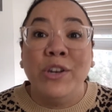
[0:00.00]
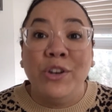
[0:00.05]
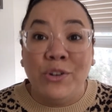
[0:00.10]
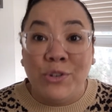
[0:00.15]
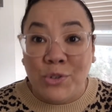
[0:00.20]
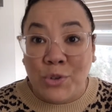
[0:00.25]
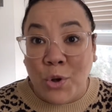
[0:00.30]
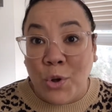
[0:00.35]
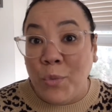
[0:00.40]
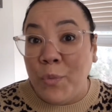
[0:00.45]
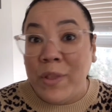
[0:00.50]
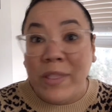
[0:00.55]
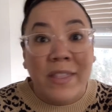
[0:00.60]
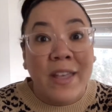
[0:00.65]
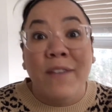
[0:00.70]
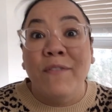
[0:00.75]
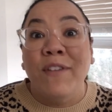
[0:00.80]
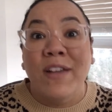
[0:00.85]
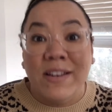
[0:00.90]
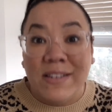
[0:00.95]
years old when
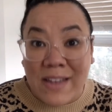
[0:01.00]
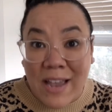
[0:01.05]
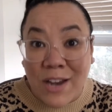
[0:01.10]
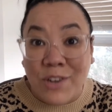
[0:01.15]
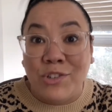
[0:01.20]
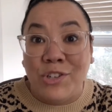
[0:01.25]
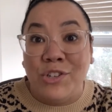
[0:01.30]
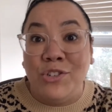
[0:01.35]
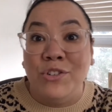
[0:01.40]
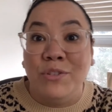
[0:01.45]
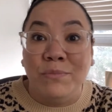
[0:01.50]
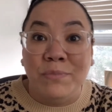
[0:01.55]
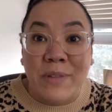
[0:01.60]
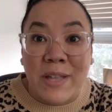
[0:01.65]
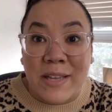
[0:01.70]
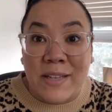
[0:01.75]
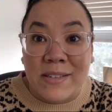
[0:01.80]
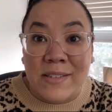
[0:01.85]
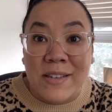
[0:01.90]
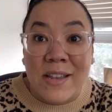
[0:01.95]
the event actually took
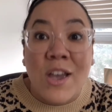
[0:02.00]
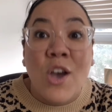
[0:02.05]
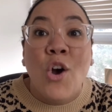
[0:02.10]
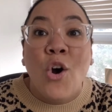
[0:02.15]
place,